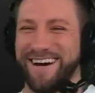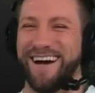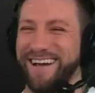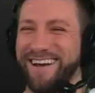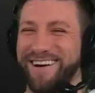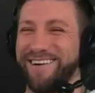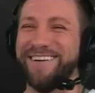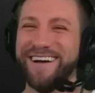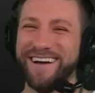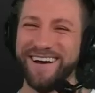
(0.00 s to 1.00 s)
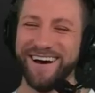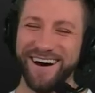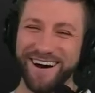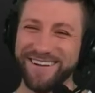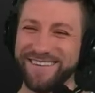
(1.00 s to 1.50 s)
I know.
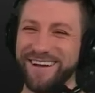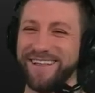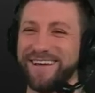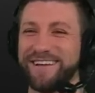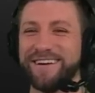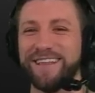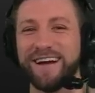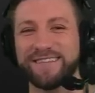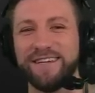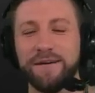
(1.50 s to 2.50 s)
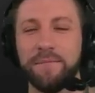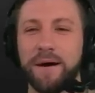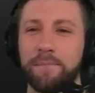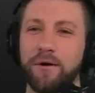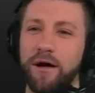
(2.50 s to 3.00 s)
Oh, Dylan, good luck to you,
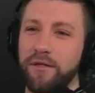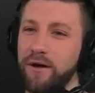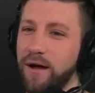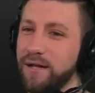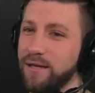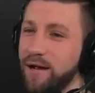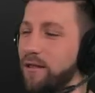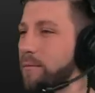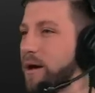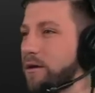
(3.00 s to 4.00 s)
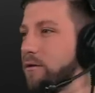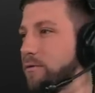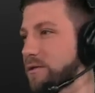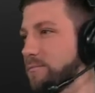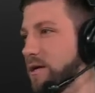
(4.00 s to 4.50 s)
my brother. I, I, know about
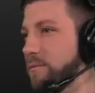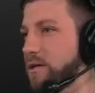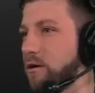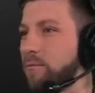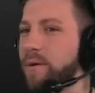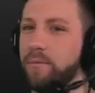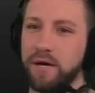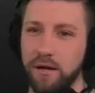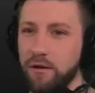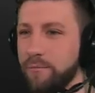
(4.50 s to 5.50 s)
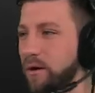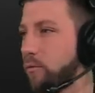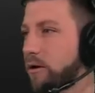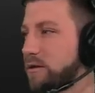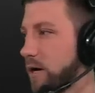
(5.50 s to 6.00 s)
you. Sometimes I know when people get a little bit
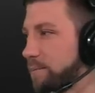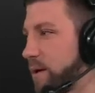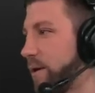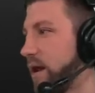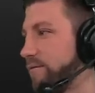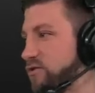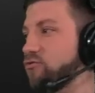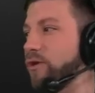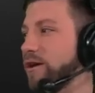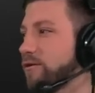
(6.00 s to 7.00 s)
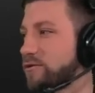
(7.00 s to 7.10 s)
worked up, they might have a drink or